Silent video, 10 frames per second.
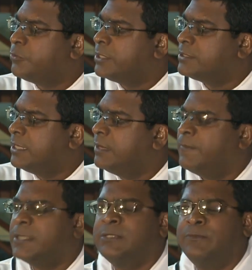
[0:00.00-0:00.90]
ones in
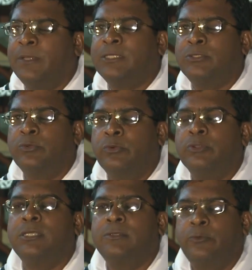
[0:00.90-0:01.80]
much
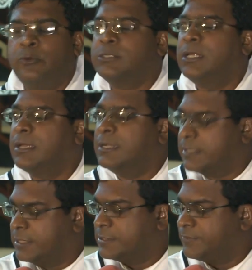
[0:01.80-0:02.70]
worse
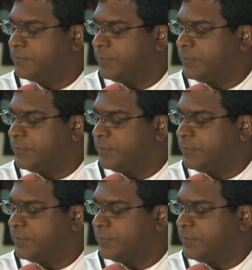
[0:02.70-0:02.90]
countries,